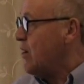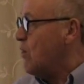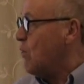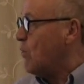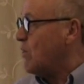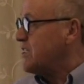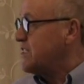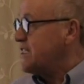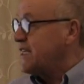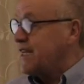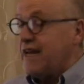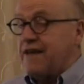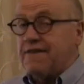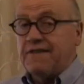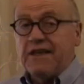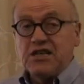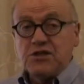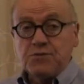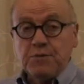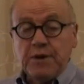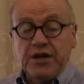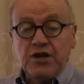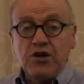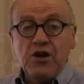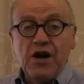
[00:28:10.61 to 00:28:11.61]
Once again,
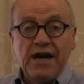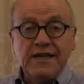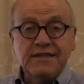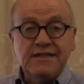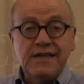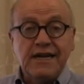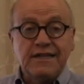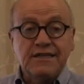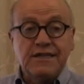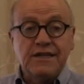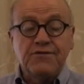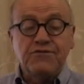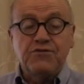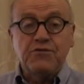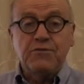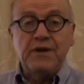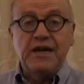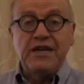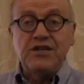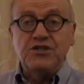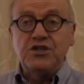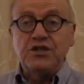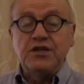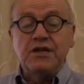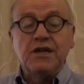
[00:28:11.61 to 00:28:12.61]
that's my contact
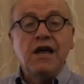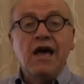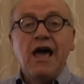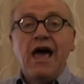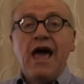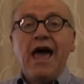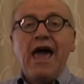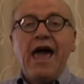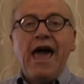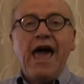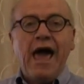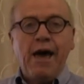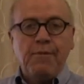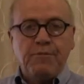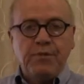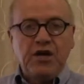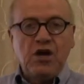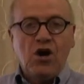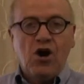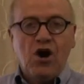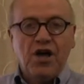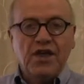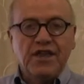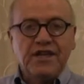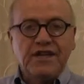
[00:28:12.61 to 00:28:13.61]
information. Happy
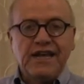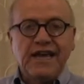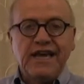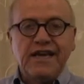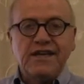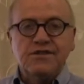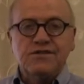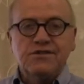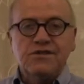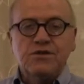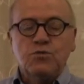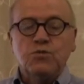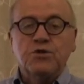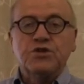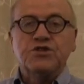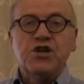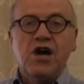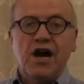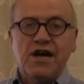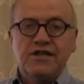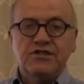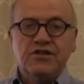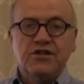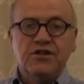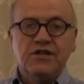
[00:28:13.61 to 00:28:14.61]
holidays. We'll
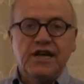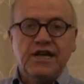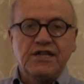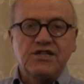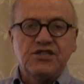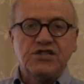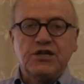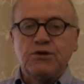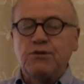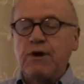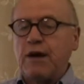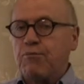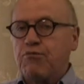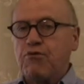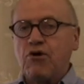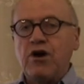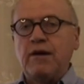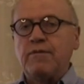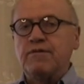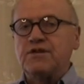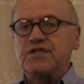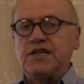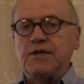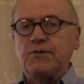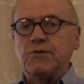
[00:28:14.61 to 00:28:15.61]
talk to you next year. I
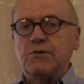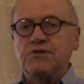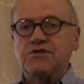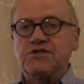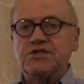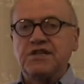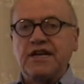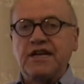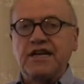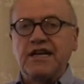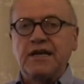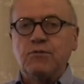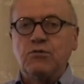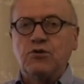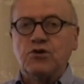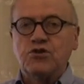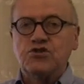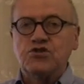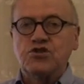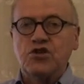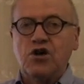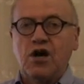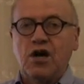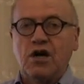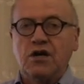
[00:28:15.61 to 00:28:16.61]
promise I won't sing any more
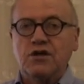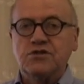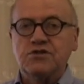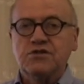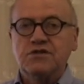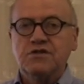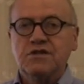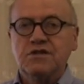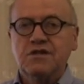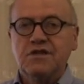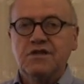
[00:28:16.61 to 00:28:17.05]
songs.